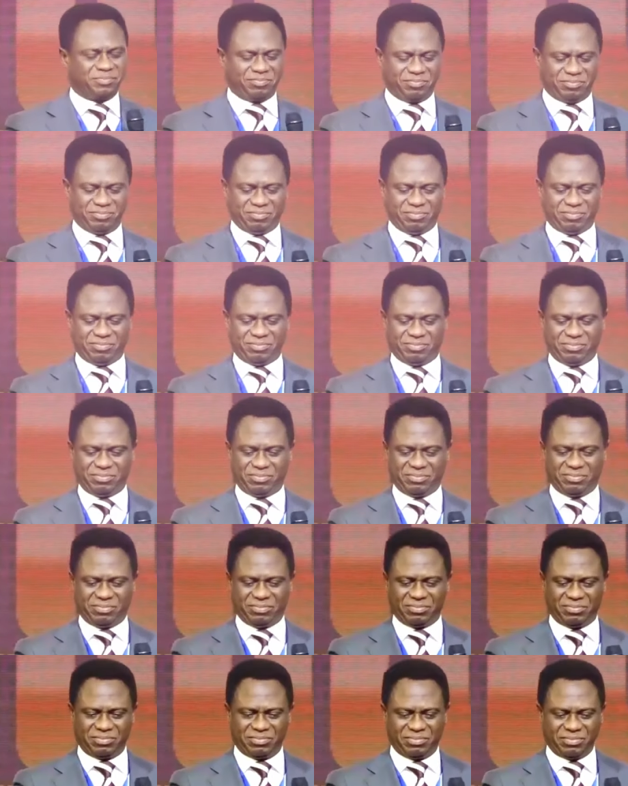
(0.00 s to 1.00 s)

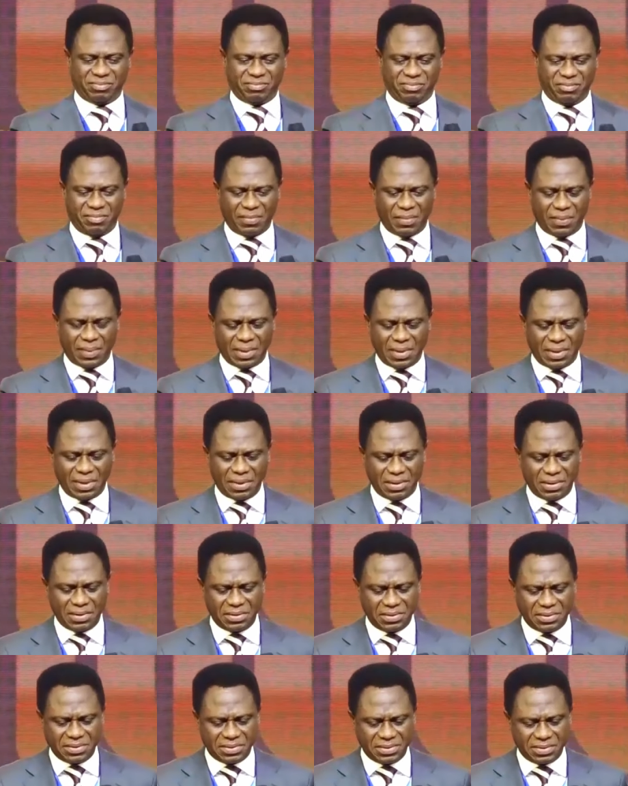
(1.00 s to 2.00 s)

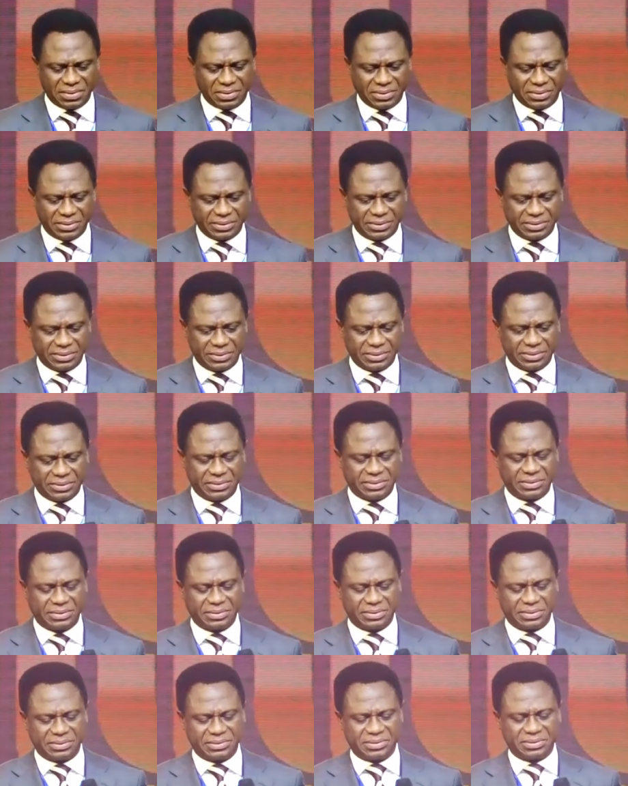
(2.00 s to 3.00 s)

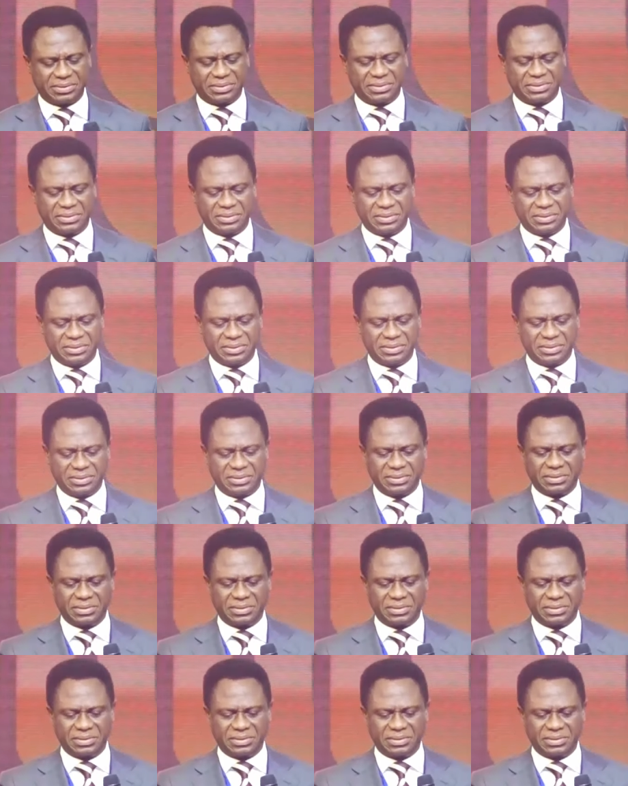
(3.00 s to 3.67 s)
(no one is talking)